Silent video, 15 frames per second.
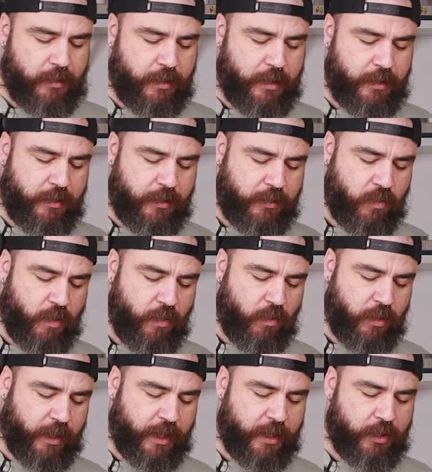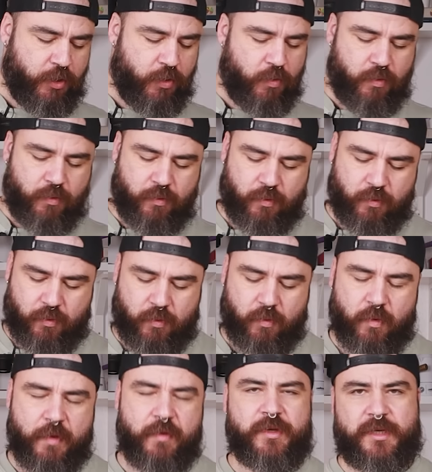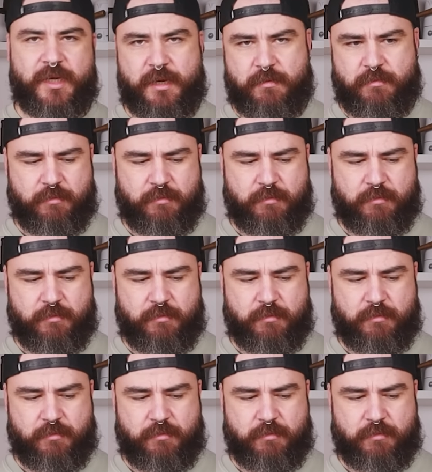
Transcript: In this way, what I can do, we will see